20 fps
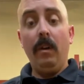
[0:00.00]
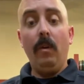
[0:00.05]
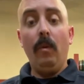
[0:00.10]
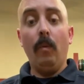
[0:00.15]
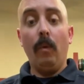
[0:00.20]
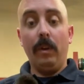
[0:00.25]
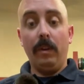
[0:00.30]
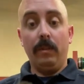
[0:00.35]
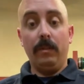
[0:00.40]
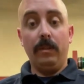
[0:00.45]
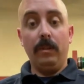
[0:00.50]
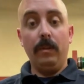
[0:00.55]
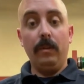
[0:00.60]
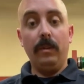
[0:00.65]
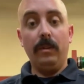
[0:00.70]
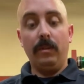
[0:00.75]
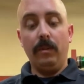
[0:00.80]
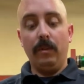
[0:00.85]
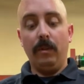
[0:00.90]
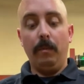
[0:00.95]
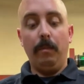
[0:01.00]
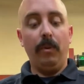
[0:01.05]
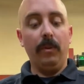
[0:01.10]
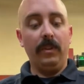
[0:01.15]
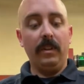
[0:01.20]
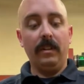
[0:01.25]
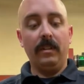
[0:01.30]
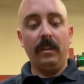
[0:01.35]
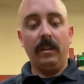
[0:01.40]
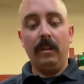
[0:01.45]
What you'll do is you'll put
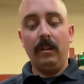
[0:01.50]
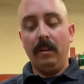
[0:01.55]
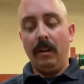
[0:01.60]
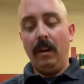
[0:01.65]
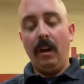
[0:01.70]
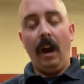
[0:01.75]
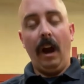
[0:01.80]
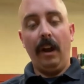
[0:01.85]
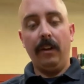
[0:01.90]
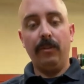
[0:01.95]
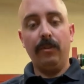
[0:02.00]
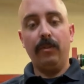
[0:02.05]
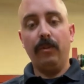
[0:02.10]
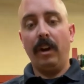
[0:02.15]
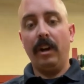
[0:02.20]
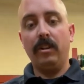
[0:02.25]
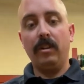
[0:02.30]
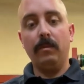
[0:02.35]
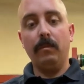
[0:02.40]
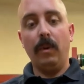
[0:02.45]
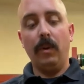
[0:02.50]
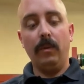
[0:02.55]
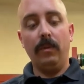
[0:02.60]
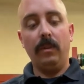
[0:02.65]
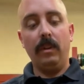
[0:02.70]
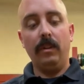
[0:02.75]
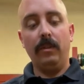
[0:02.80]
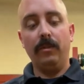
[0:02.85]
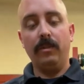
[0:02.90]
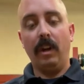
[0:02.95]
this in either direction, both
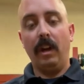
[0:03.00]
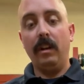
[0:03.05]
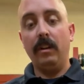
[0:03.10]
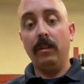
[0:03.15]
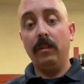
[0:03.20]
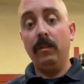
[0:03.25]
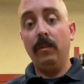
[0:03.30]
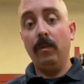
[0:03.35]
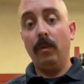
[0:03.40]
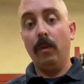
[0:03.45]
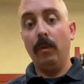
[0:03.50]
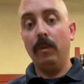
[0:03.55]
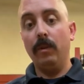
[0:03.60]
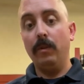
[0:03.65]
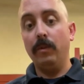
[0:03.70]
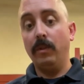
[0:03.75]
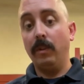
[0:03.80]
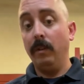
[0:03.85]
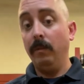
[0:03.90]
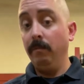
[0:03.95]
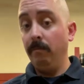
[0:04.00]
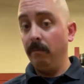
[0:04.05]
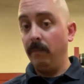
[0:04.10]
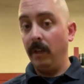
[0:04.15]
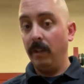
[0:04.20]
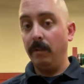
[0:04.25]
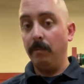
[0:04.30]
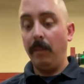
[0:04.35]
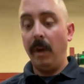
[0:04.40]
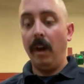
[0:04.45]
either tighten or loosen,
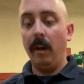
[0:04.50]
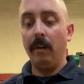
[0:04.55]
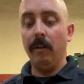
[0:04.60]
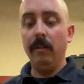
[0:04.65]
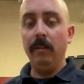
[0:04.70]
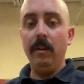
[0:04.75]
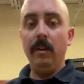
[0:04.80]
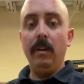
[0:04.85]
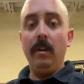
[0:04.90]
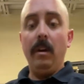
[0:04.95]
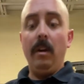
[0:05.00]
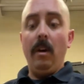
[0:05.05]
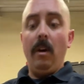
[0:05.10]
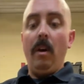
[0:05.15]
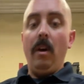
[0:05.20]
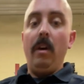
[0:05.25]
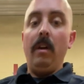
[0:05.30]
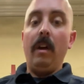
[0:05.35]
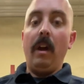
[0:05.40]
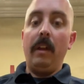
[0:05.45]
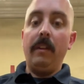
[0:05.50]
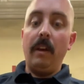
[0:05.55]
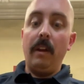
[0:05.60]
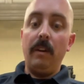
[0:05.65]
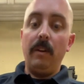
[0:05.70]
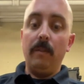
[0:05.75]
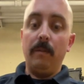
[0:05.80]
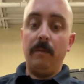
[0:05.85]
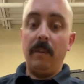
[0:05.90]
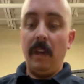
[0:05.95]
doesn't matter. And then
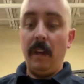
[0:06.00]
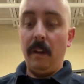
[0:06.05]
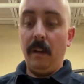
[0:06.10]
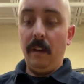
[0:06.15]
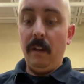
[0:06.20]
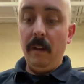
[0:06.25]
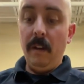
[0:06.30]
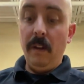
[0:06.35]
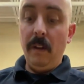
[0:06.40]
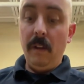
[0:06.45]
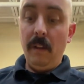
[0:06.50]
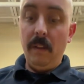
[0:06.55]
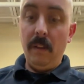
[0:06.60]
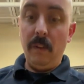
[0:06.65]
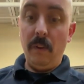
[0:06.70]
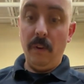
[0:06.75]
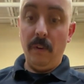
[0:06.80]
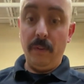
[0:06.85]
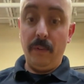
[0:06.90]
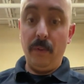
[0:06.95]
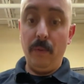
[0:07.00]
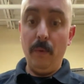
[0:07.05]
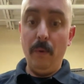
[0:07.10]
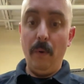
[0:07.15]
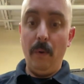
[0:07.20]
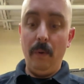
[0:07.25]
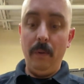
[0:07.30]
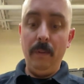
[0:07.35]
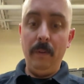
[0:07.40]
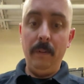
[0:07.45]
you'll take your
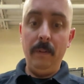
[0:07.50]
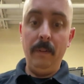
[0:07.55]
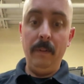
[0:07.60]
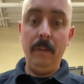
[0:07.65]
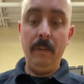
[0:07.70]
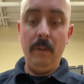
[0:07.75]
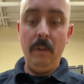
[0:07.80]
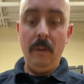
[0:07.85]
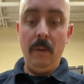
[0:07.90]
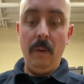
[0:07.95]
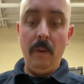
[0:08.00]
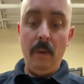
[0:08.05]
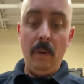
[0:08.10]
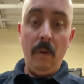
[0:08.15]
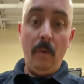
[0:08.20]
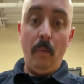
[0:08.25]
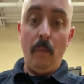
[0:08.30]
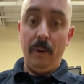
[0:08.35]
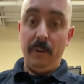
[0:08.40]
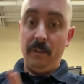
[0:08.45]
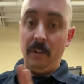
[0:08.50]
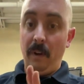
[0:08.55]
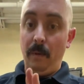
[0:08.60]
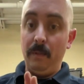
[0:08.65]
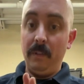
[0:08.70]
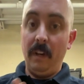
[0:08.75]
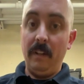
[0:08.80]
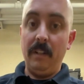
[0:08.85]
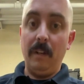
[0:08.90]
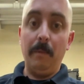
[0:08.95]
tool, which I will
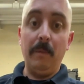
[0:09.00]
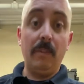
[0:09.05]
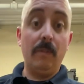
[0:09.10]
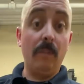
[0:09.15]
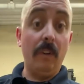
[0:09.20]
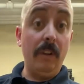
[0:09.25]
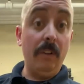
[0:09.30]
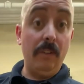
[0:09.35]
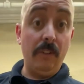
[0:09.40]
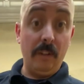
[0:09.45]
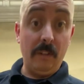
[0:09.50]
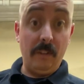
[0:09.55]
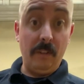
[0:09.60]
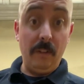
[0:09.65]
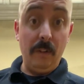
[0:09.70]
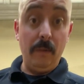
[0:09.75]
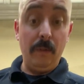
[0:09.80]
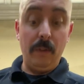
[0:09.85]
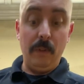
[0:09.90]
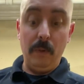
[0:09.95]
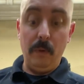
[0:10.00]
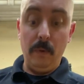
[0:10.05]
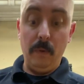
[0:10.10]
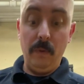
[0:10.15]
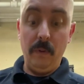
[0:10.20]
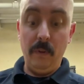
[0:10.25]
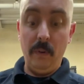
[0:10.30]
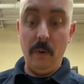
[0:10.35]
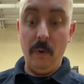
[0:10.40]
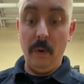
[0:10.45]
not demonstrate just due to
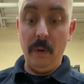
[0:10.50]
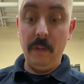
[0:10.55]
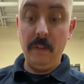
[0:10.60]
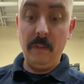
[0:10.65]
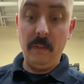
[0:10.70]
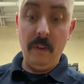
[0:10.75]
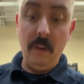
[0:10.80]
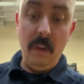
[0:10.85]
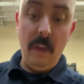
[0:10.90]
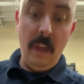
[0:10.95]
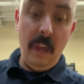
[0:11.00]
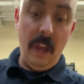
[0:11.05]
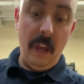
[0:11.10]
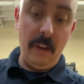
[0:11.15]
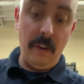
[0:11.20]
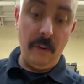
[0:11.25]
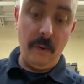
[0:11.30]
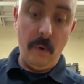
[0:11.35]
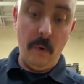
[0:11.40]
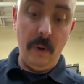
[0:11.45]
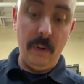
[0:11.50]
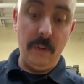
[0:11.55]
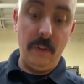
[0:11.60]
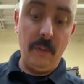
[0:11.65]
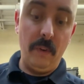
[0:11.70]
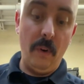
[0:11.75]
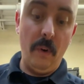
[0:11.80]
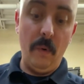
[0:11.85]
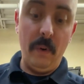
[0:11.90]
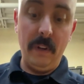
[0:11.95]
noise, and you're going to
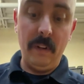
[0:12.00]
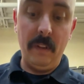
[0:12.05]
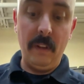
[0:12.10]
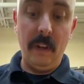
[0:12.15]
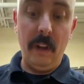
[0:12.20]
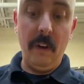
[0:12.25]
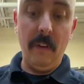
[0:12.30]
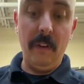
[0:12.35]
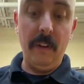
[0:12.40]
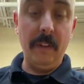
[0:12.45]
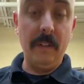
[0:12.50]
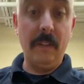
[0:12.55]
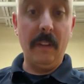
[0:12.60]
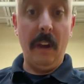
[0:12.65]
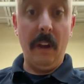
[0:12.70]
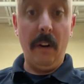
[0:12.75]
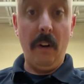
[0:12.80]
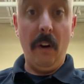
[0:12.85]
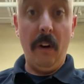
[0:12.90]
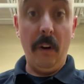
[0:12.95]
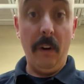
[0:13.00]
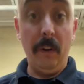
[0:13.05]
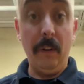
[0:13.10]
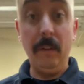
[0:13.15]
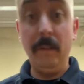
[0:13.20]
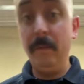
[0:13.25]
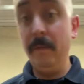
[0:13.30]
go into the areas that are